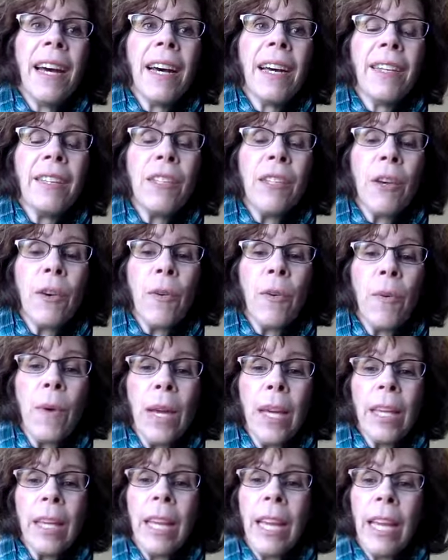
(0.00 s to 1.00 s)
So
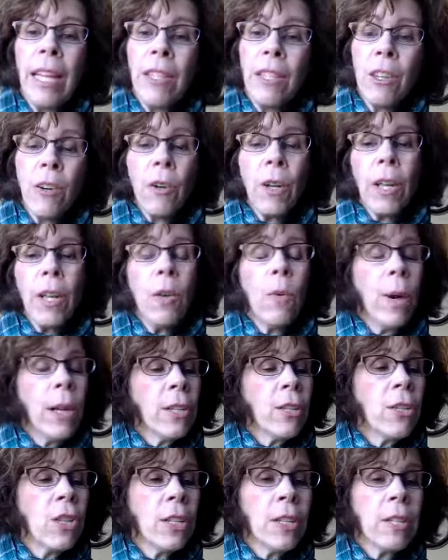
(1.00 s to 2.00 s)
in case there are any
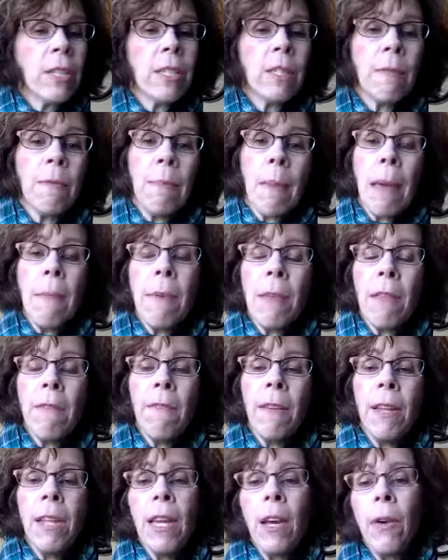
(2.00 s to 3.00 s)
questions, maybe the
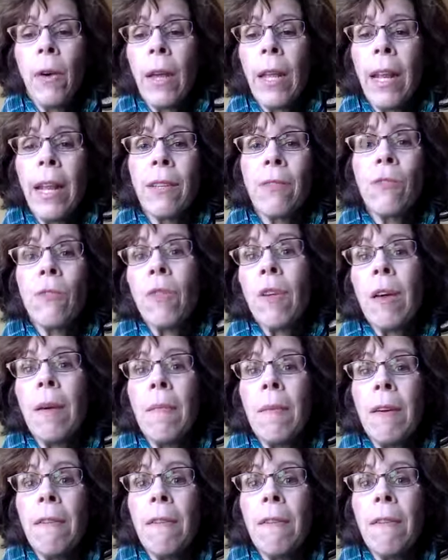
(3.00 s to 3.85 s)
video can answer them.